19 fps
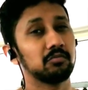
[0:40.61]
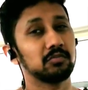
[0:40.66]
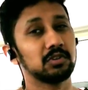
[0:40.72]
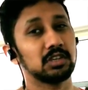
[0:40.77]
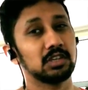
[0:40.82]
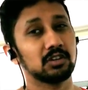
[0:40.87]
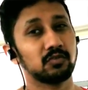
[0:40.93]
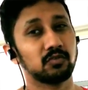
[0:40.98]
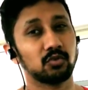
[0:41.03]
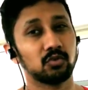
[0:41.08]

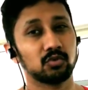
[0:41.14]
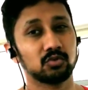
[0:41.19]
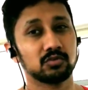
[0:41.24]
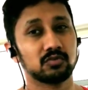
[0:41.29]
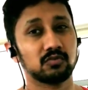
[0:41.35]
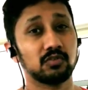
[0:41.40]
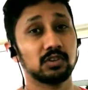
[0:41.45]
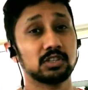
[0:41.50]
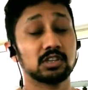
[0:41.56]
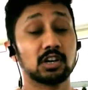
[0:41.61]
earphones
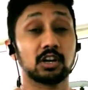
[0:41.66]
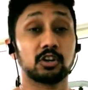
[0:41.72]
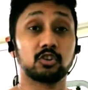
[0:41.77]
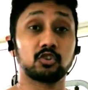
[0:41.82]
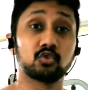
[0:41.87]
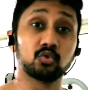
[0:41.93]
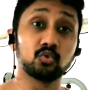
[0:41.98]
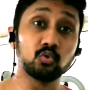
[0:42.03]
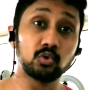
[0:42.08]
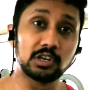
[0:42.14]
which are
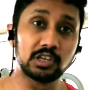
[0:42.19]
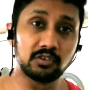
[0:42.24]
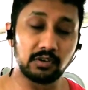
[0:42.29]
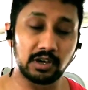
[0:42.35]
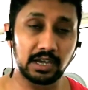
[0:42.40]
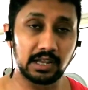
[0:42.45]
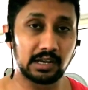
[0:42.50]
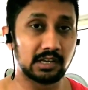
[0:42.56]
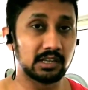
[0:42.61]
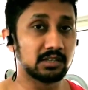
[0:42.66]
truly
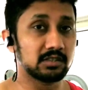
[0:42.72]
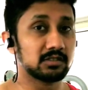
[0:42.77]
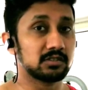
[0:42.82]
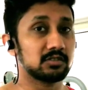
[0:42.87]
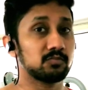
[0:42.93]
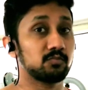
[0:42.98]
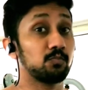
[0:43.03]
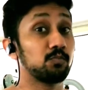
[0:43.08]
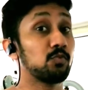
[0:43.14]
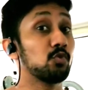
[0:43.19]
wireless
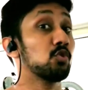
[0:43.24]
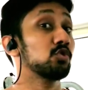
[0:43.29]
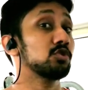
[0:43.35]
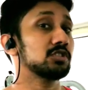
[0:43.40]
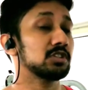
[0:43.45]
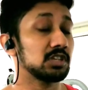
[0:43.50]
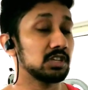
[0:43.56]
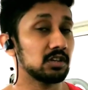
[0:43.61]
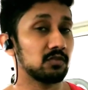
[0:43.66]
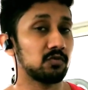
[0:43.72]
sports
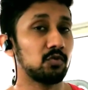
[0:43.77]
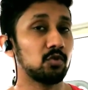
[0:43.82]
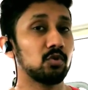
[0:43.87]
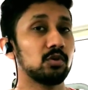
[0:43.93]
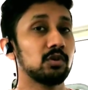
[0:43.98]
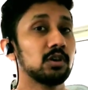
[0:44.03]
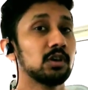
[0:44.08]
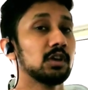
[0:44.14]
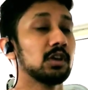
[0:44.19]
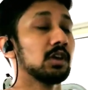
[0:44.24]

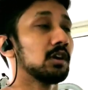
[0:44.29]
earphones